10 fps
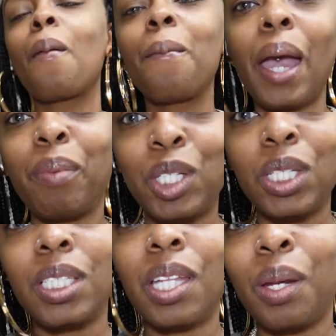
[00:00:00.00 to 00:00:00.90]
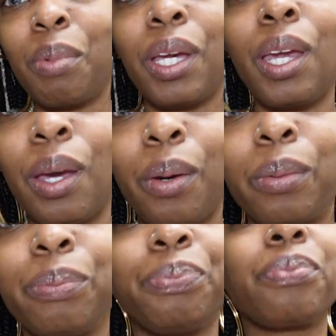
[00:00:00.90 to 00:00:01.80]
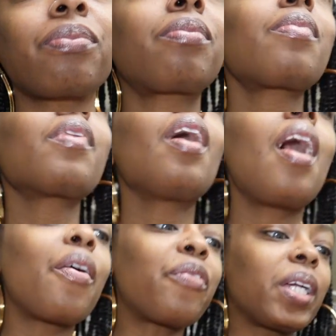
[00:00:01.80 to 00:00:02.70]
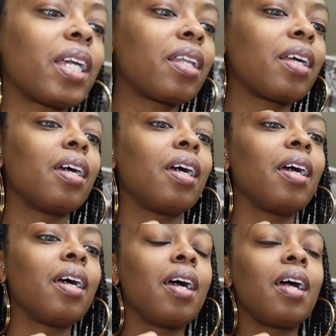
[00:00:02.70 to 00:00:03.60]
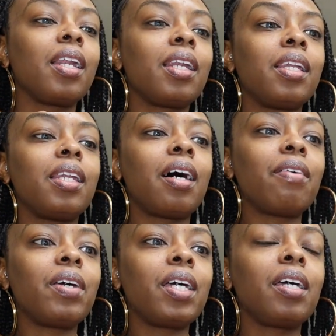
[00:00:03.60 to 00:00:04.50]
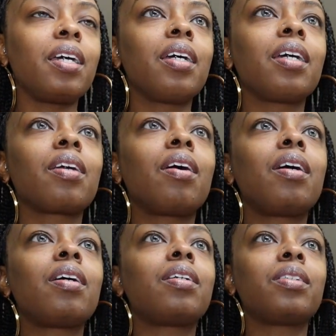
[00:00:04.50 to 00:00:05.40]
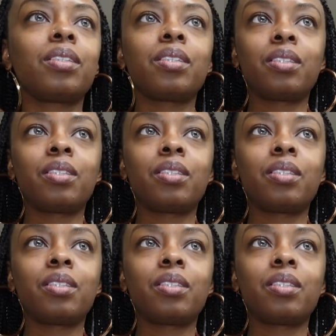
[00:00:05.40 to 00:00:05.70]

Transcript: Baby, she's gonna be cute. I freaking love it, y'all.